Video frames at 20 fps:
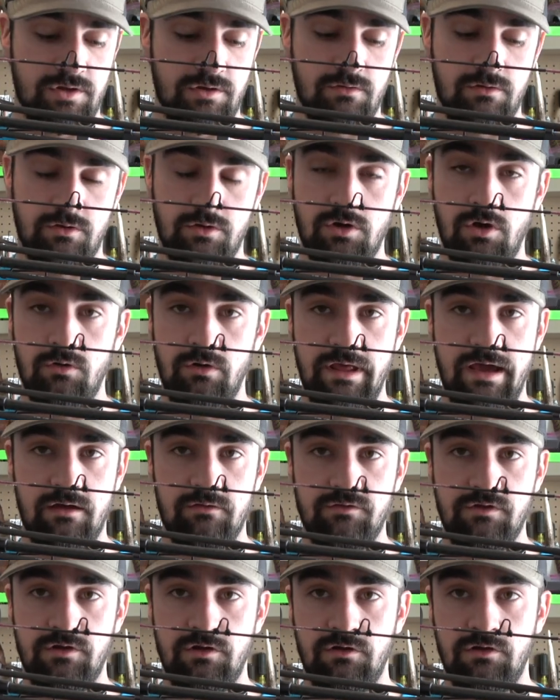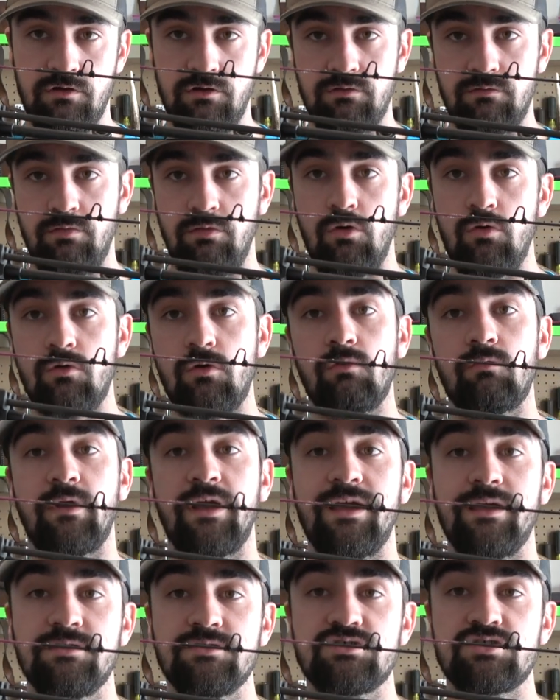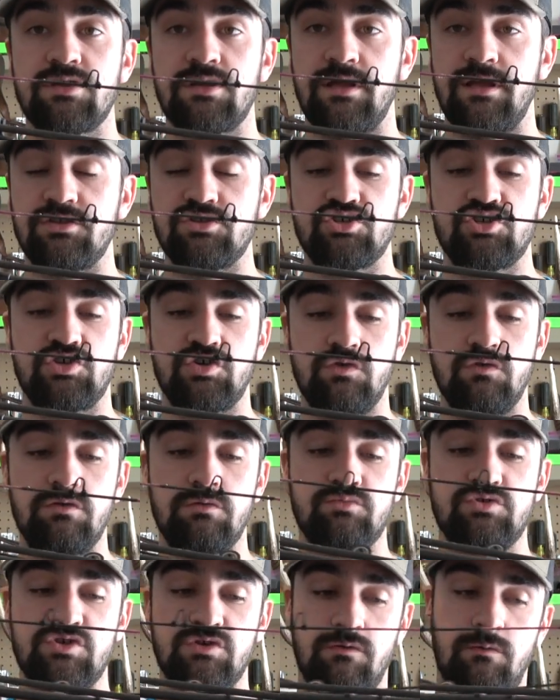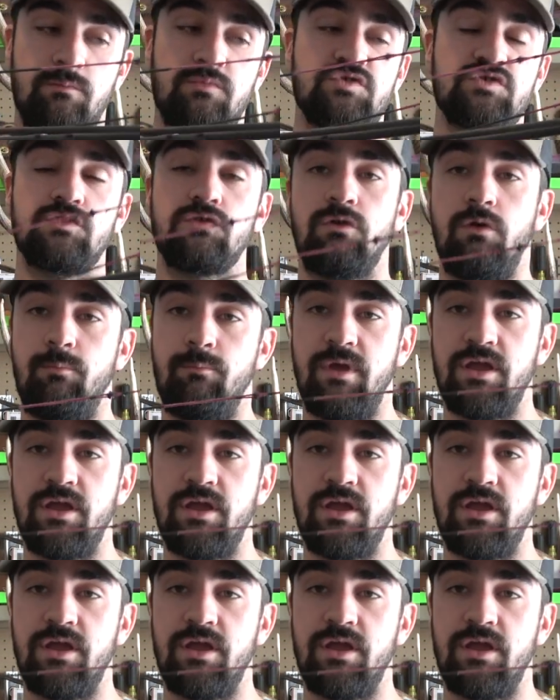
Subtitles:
You can go down to your local range and shoot them.